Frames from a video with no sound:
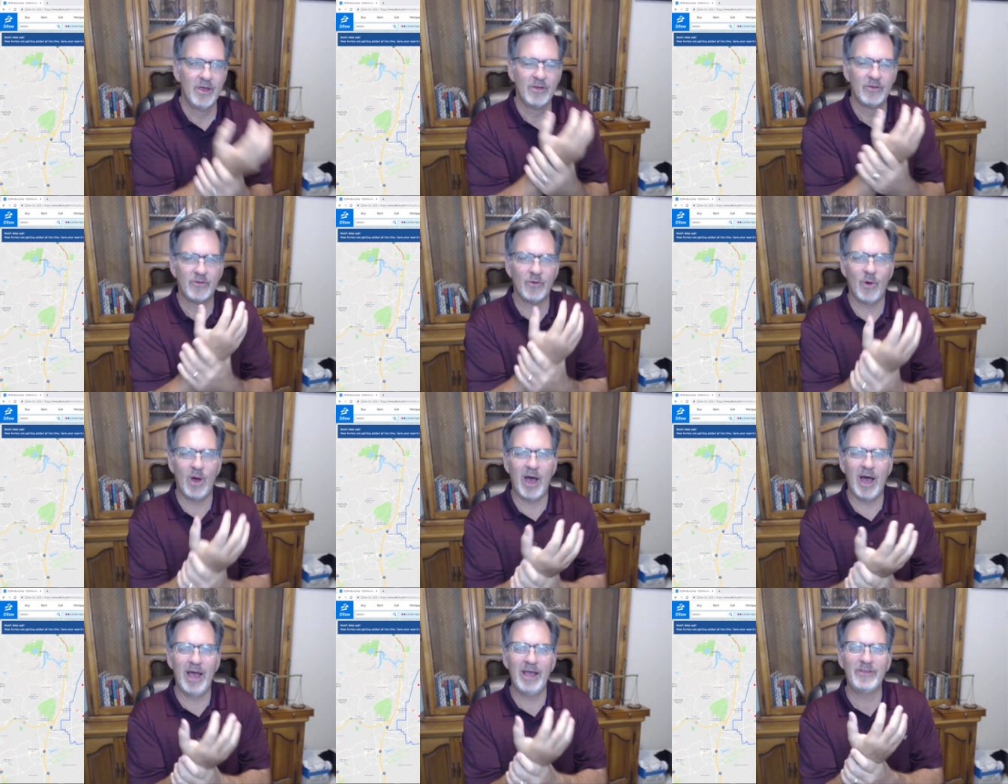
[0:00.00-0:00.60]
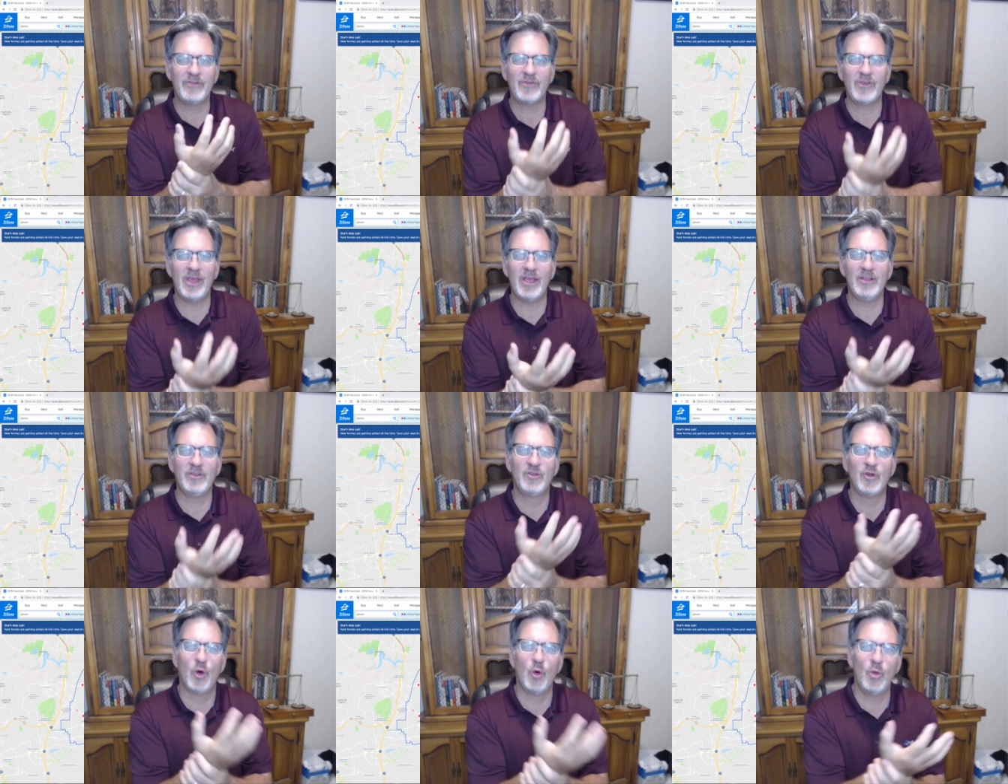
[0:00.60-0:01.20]
So I say,
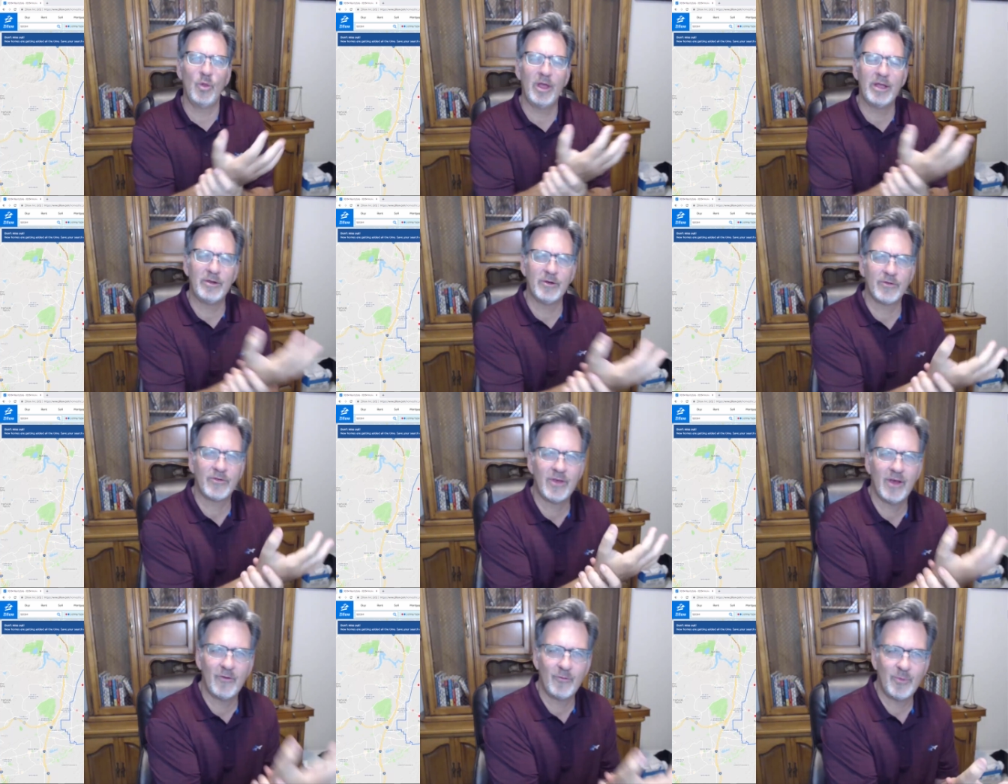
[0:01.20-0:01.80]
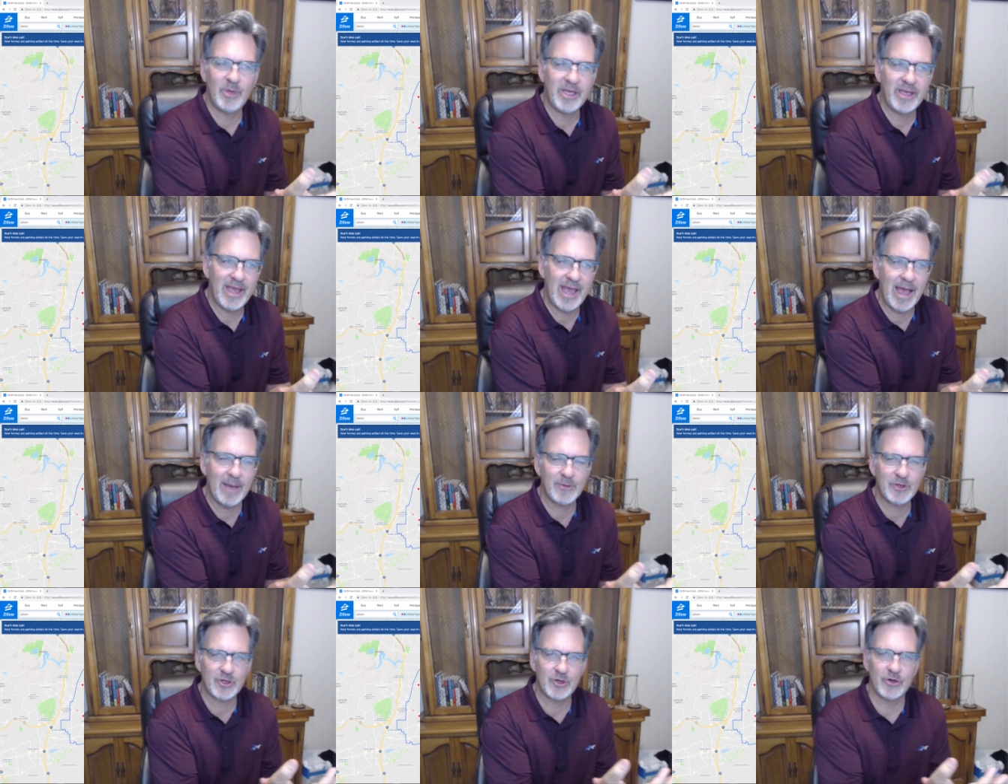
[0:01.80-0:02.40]
don't let yourself be
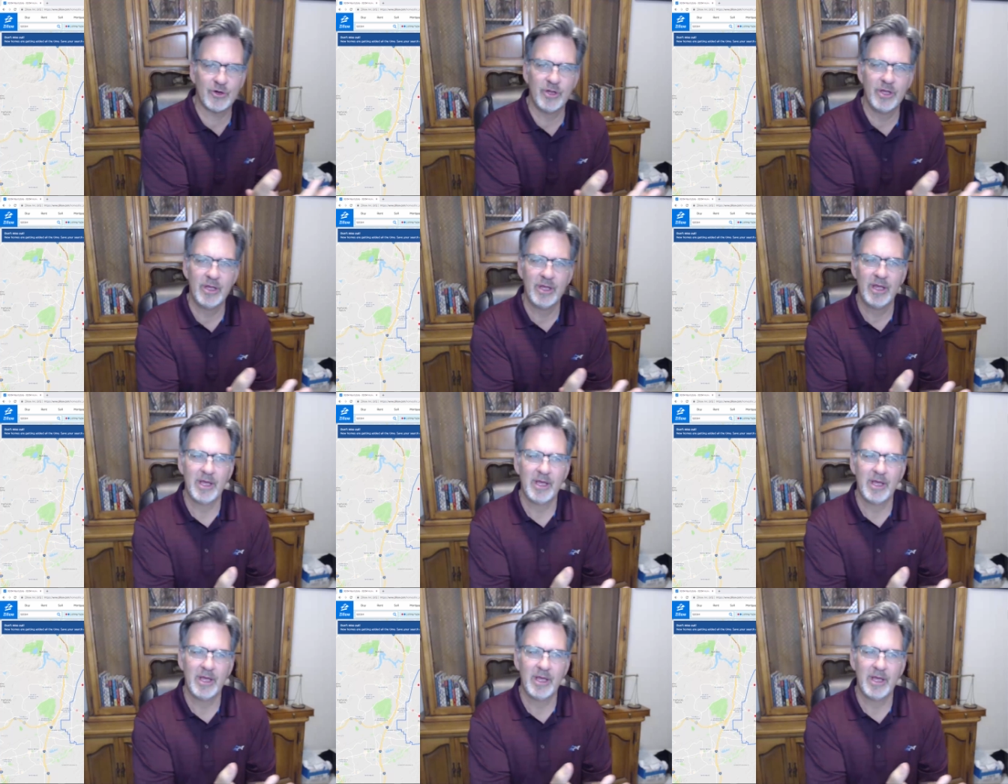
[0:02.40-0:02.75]
captured